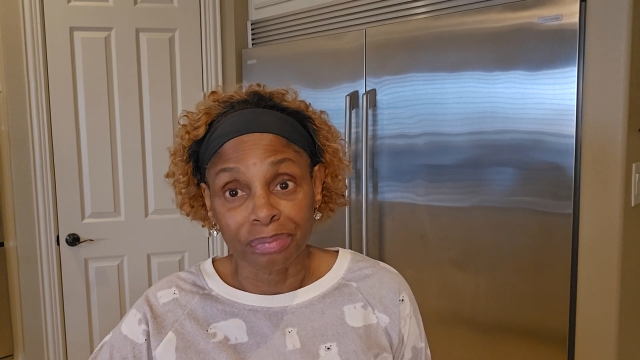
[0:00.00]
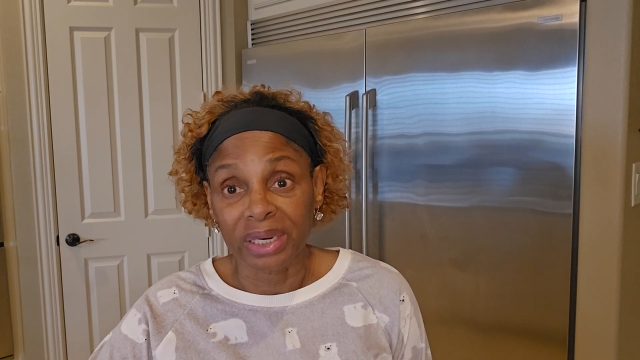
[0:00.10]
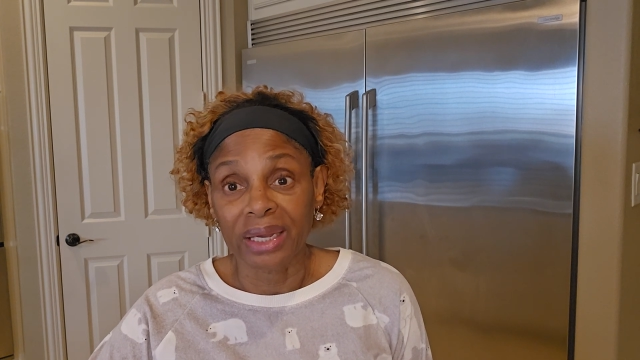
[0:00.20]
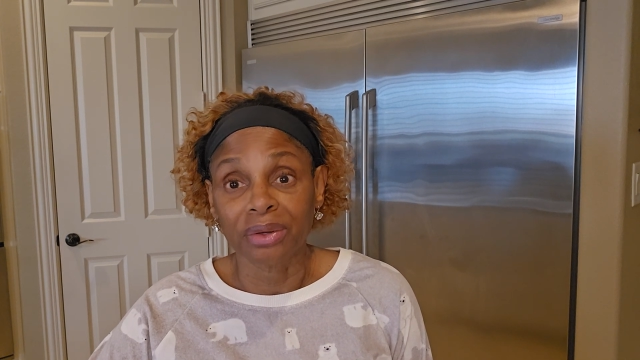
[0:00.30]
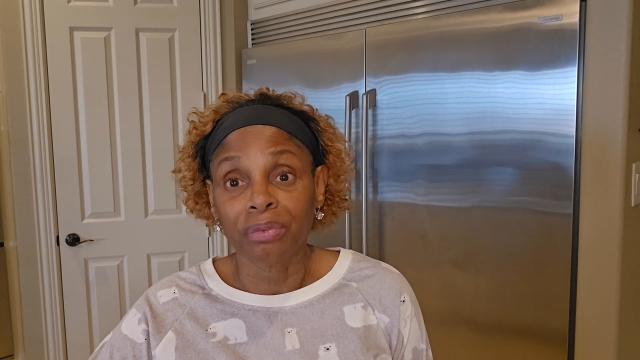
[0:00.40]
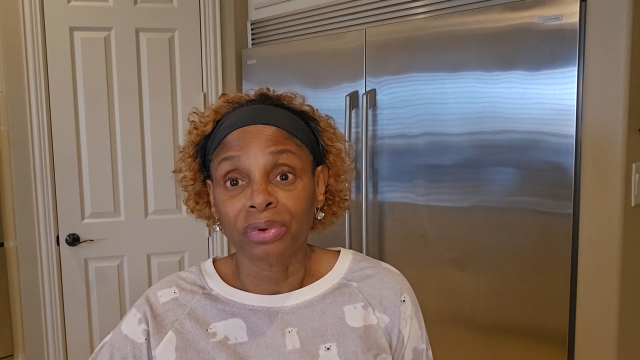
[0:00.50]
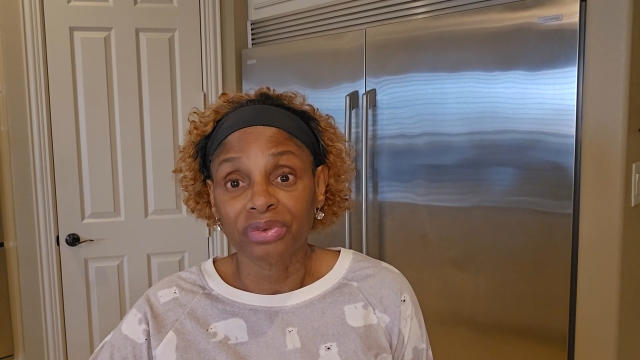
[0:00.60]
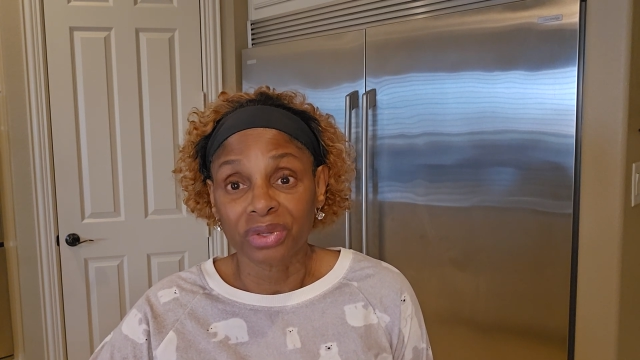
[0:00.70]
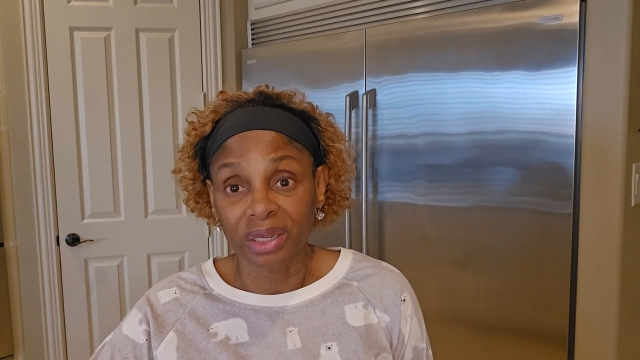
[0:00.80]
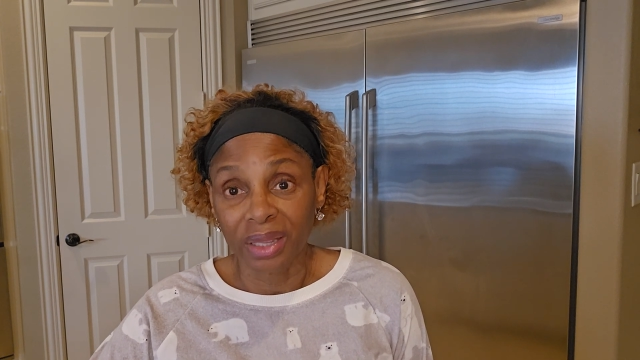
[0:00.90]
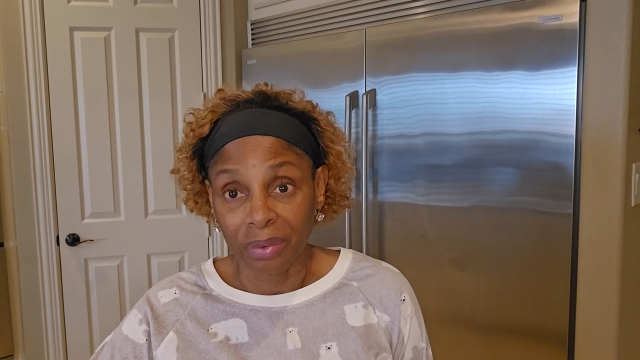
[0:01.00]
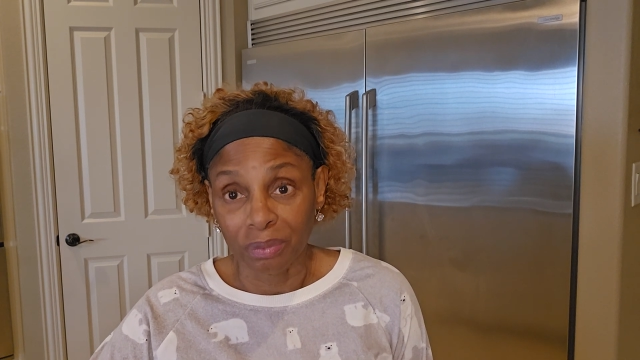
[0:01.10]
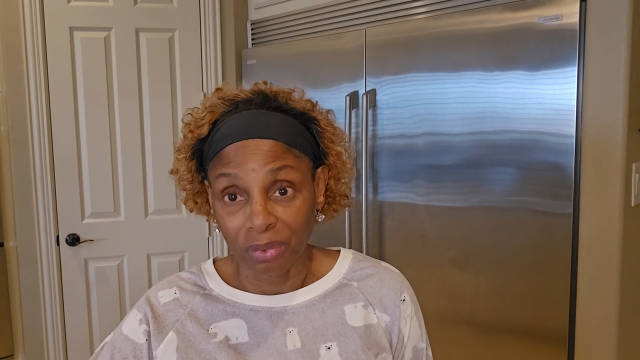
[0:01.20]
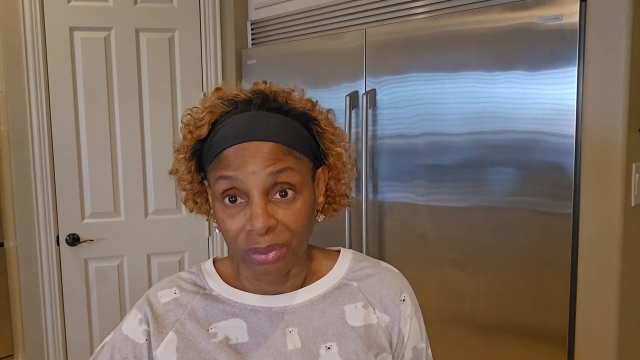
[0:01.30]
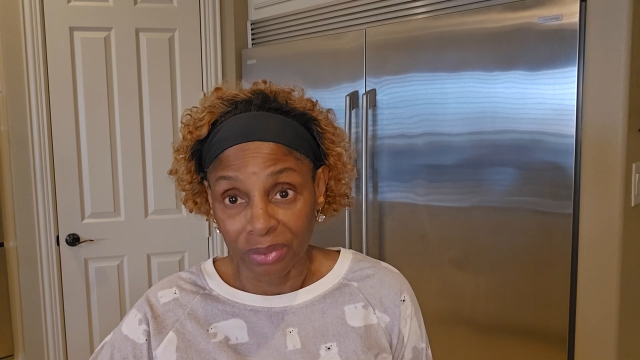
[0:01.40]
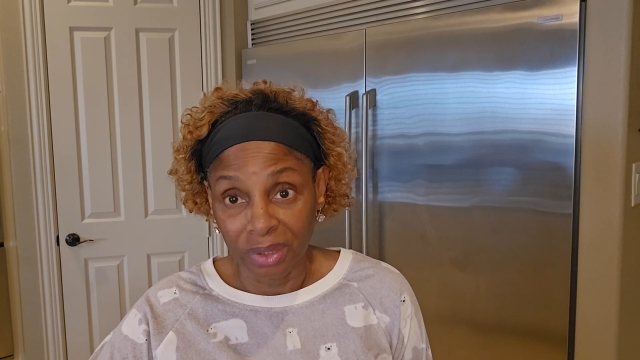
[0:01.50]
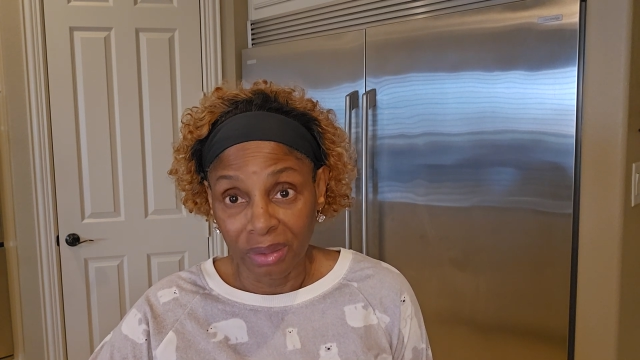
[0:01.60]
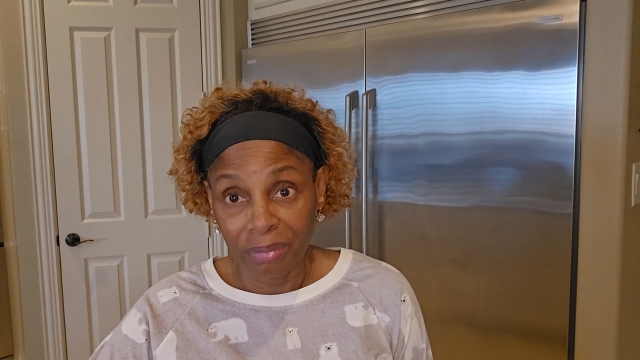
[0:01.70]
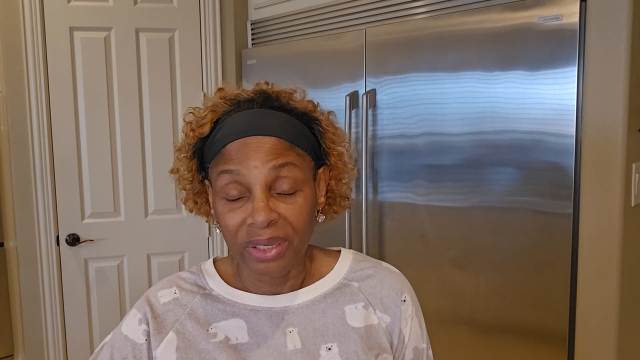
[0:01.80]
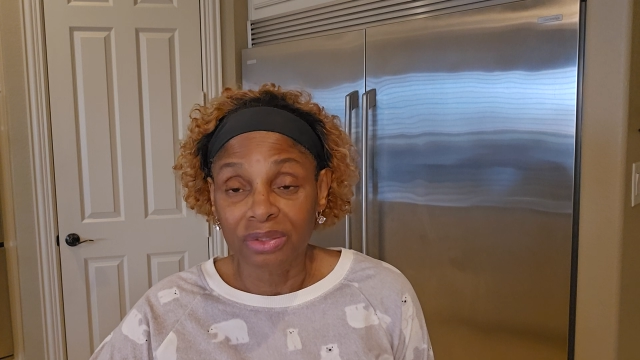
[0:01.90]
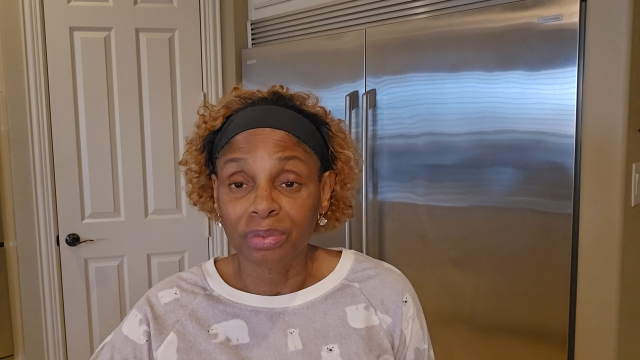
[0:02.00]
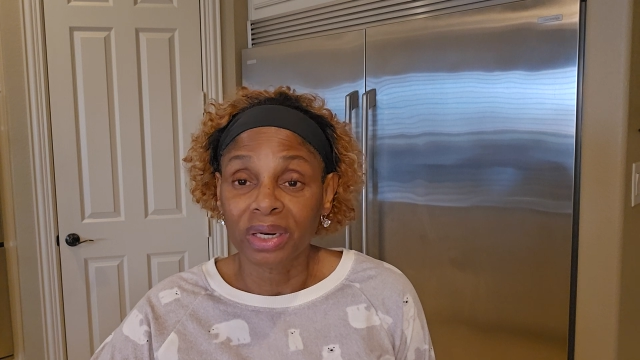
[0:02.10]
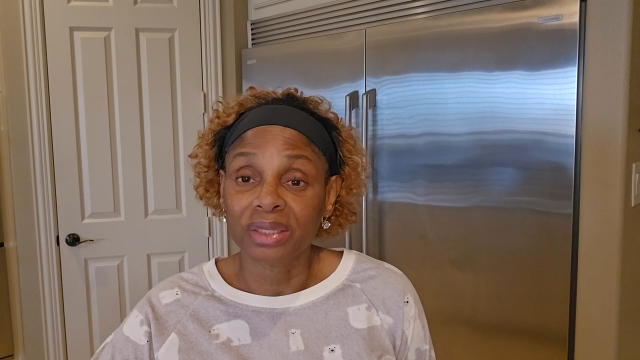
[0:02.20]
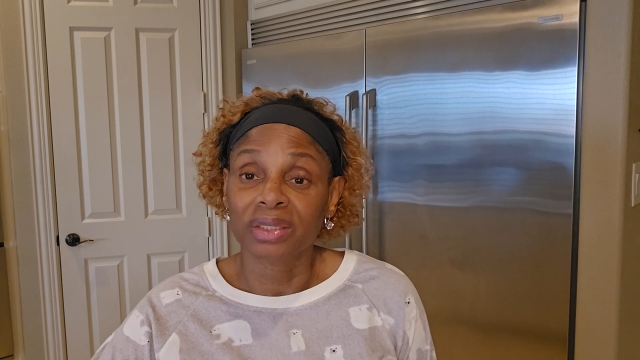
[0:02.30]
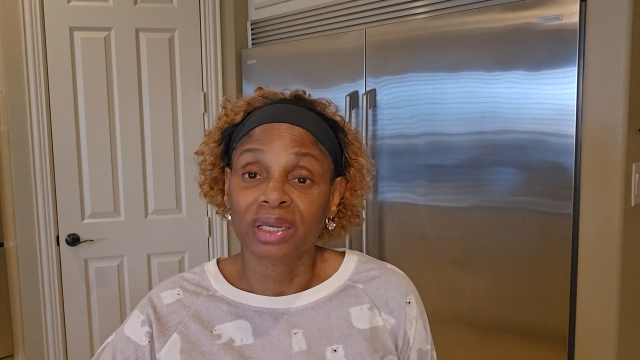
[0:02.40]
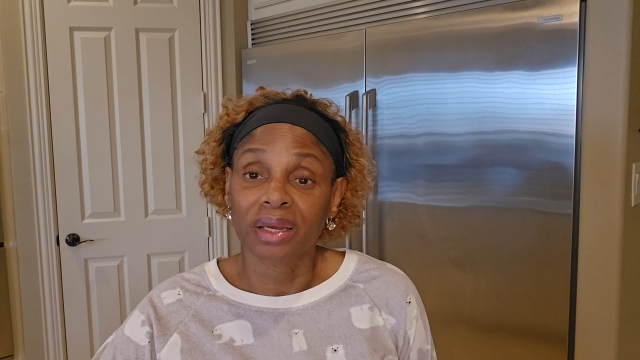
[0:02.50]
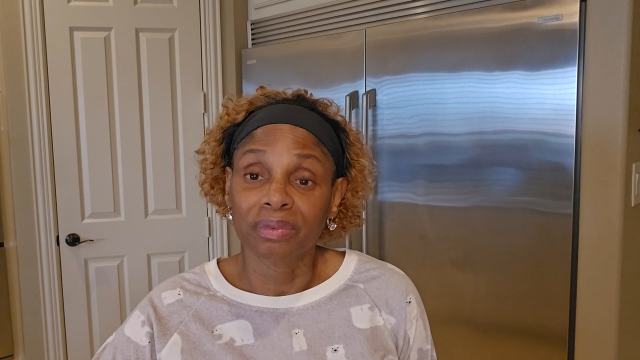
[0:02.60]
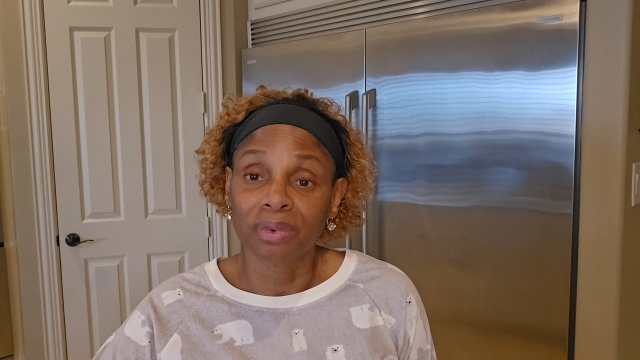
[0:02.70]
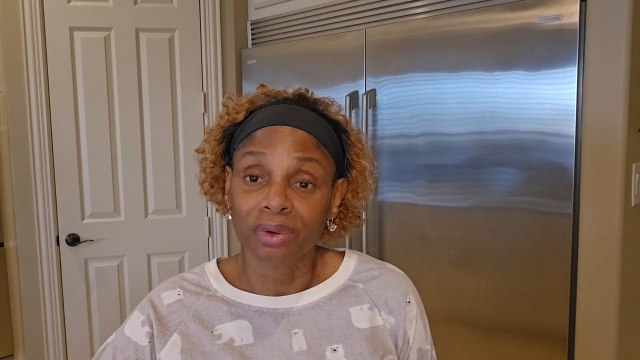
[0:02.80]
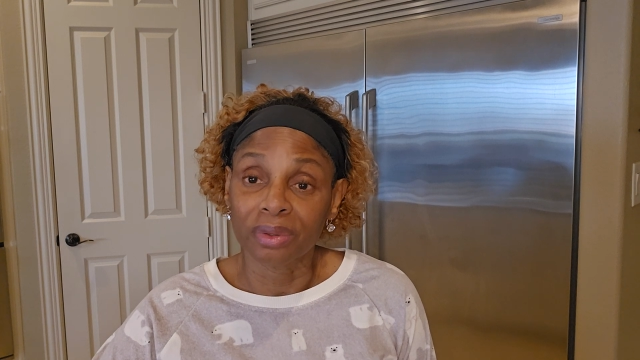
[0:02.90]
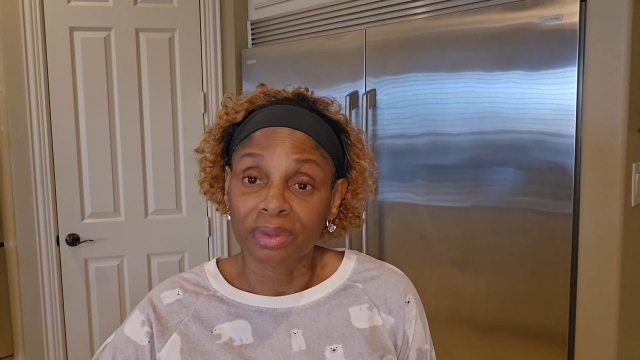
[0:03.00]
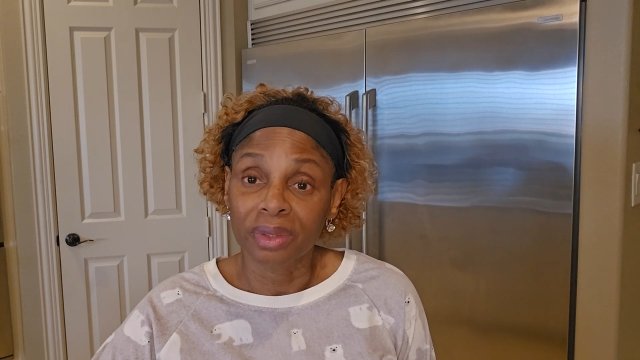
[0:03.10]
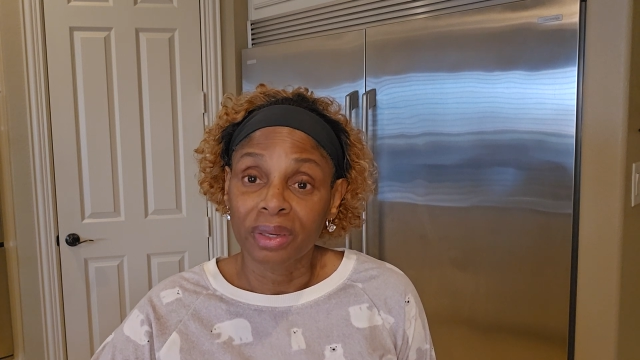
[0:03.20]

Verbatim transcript: But I don't want to say that word because when I say that word,